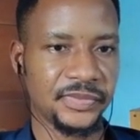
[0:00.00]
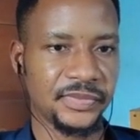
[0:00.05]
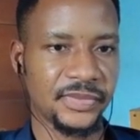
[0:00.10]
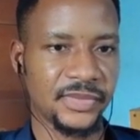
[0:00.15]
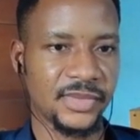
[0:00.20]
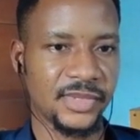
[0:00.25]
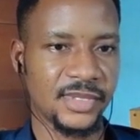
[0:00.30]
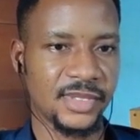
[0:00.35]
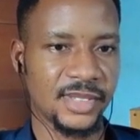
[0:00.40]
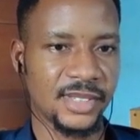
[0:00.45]

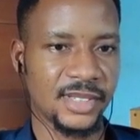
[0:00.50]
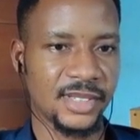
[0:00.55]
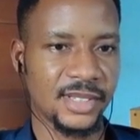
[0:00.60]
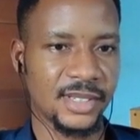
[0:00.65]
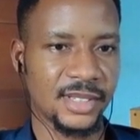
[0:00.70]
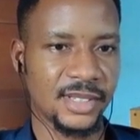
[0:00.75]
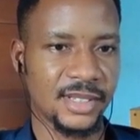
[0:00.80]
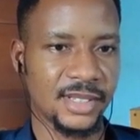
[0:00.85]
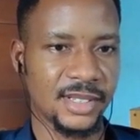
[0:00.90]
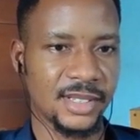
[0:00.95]

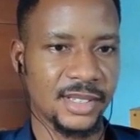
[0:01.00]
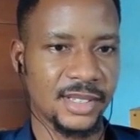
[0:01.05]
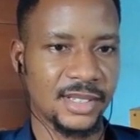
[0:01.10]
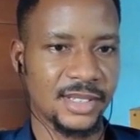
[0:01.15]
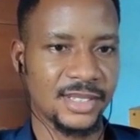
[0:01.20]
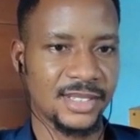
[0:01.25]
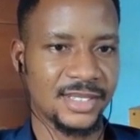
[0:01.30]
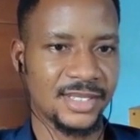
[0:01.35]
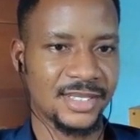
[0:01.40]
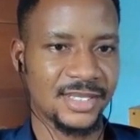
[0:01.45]
total
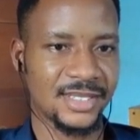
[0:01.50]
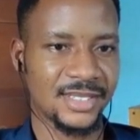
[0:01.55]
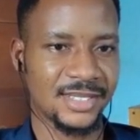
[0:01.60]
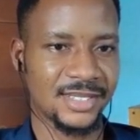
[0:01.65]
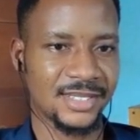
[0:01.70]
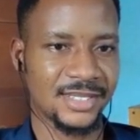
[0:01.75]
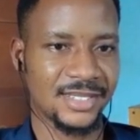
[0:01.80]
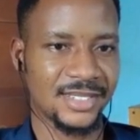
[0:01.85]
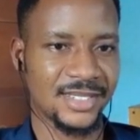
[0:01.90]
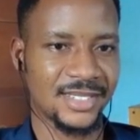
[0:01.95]
resolute
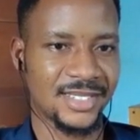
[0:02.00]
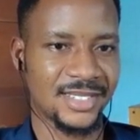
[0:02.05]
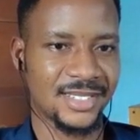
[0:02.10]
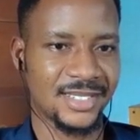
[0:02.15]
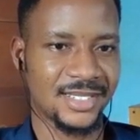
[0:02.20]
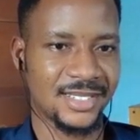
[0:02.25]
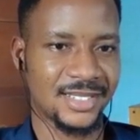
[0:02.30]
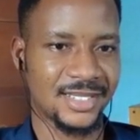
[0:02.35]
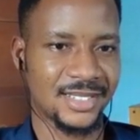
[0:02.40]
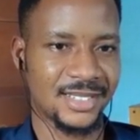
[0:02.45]

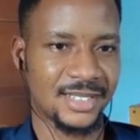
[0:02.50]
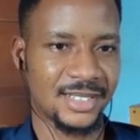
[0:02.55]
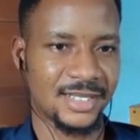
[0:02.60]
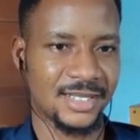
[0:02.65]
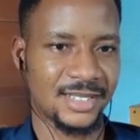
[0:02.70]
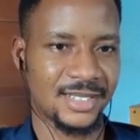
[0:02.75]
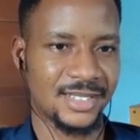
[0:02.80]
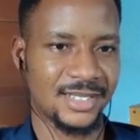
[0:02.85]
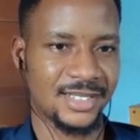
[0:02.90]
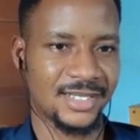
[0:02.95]
voice
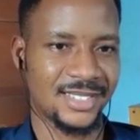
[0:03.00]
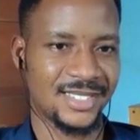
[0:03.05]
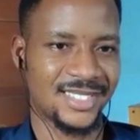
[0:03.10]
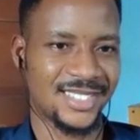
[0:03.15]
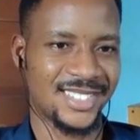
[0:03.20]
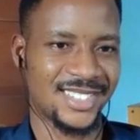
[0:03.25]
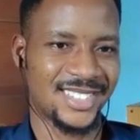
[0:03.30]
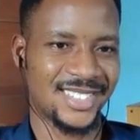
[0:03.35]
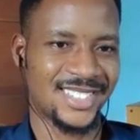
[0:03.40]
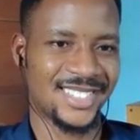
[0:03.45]

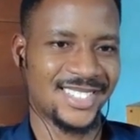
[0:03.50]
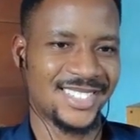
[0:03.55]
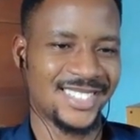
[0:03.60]
advance.